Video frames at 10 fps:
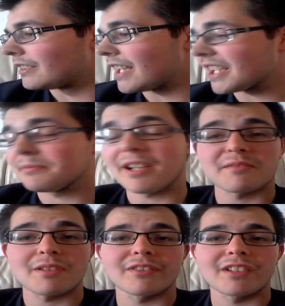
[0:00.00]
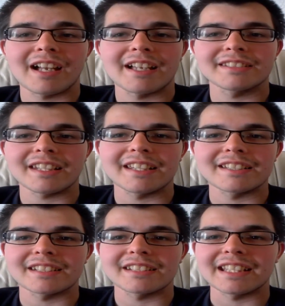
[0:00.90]
Next match we have, guys,
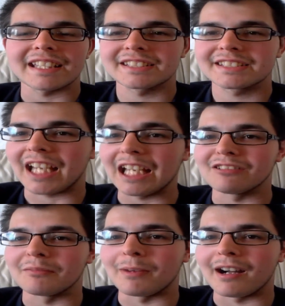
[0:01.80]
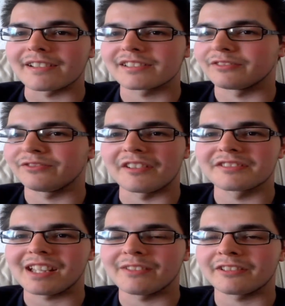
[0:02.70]
is the Asylum match, the
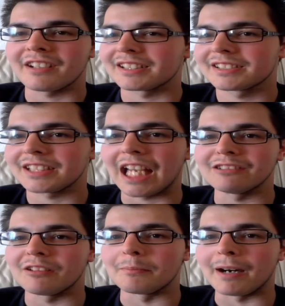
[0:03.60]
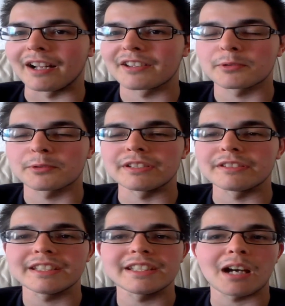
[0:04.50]
first ever Asylum match
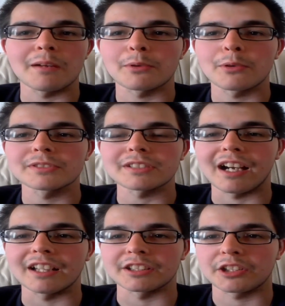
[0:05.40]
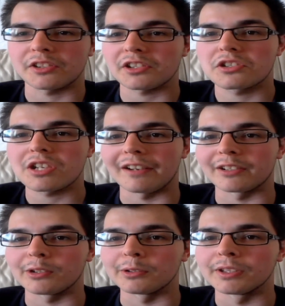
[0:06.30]
between Dean Ambrose and Chris
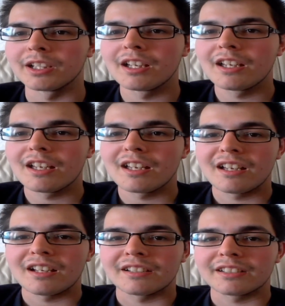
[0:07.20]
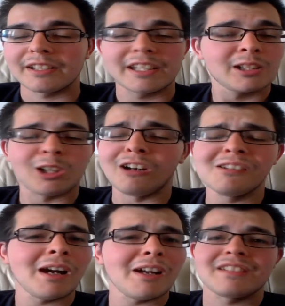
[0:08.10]
Jericho. Now you can call
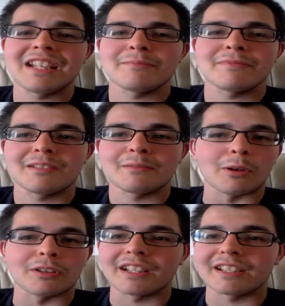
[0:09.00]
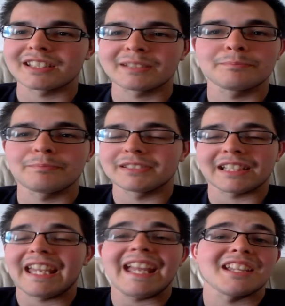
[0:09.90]
it whatever name you want, it's
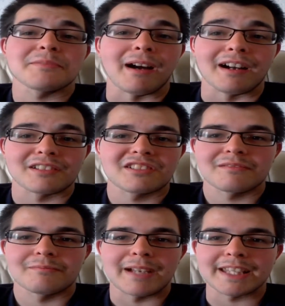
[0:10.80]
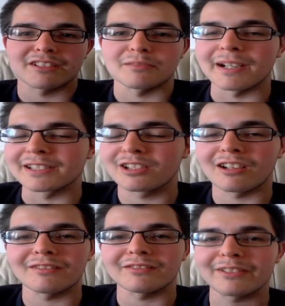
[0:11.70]
a cage match, basically, but it's
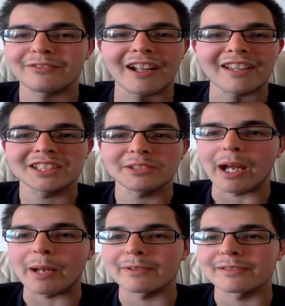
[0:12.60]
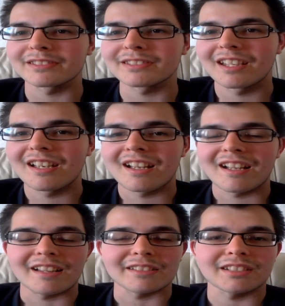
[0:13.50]
got like fancy weapons
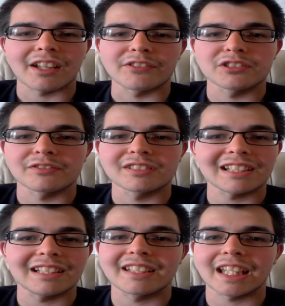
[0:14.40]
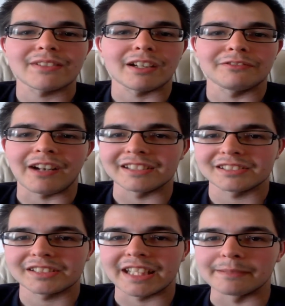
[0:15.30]
and stuff, so I've decided to give it a
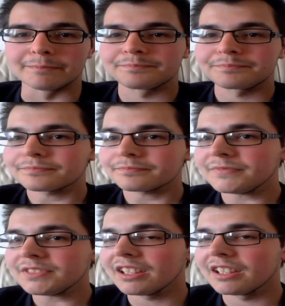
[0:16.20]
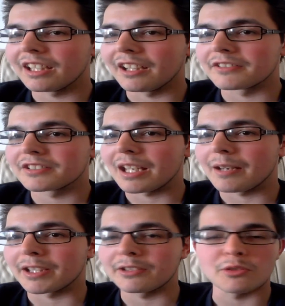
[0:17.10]
fancy name. There's
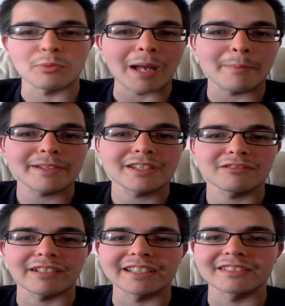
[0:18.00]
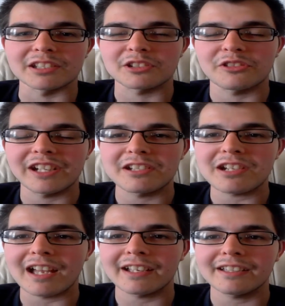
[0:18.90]
you can use weapons, like there's a
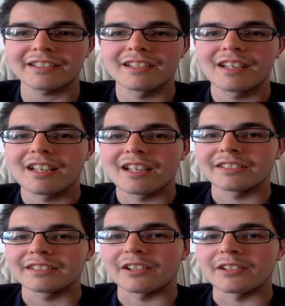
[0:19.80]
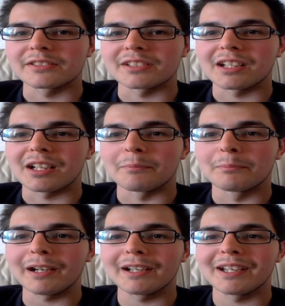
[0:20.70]
straitjacket, there's a
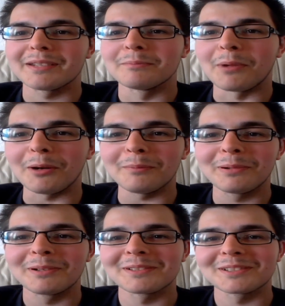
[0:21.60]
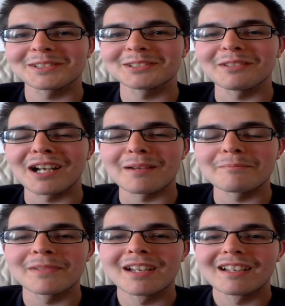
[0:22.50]
bucket and mop, so
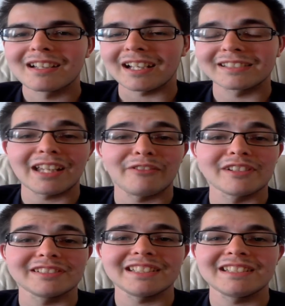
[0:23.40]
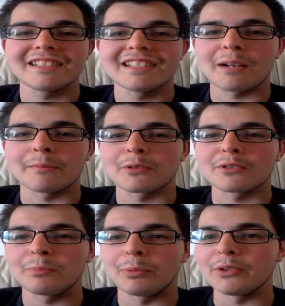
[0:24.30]
I can definitely see Dean
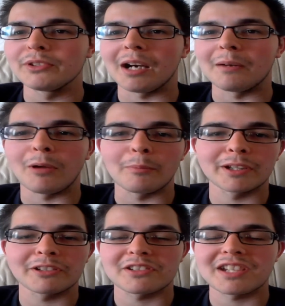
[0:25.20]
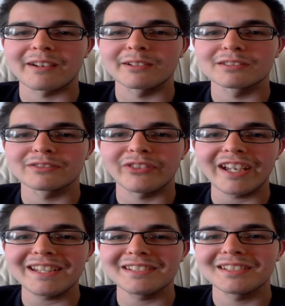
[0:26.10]
Ambrose putting that mop in Chris Jericho's
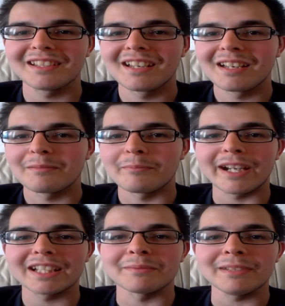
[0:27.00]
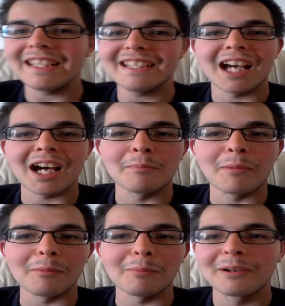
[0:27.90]
face, making him eat that
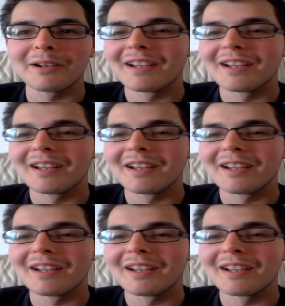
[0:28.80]
mop.